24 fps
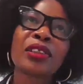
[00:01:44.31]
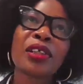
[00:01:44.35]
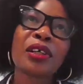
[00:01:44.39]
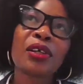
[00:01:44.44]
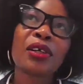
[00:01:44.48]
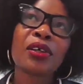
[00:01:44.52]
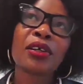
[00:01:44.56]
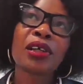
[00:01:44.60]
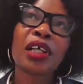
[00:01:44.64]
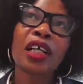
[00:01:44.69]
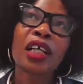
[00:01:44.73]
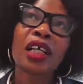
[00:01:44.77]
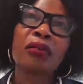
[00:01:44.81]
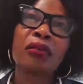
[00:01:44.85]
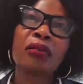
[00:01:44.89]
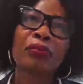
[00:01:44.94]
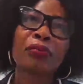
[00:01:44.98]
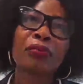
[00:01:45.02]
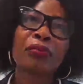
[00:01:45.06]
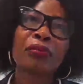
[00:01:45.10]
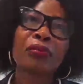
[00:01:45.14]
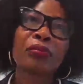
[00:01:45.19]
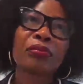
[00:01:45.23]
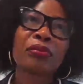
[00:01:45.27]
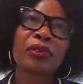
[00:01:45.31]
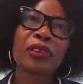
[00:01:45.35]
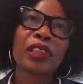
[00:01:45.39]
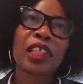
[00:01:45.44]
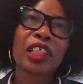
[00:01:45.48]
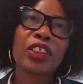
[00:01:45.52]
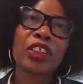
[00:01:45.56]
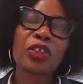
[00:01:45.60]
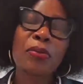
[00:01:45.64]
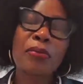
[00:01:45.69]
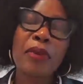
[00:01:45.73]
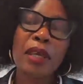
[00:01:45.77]
So,
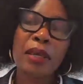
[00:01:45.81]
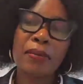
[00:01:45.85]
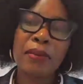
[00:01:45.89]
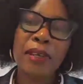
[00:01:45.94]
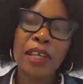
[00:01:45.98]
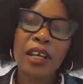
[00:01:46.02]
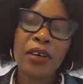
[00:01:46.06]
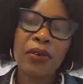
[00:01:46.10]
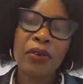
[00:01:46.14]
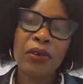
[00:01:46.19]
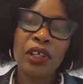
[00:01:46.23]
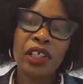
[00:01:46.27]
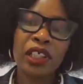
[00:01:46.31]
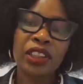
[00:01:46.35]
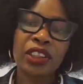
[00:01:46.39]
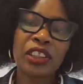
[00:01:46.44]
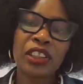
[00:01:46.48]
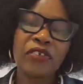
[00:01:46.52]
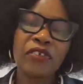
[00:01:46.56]
as you may be aware,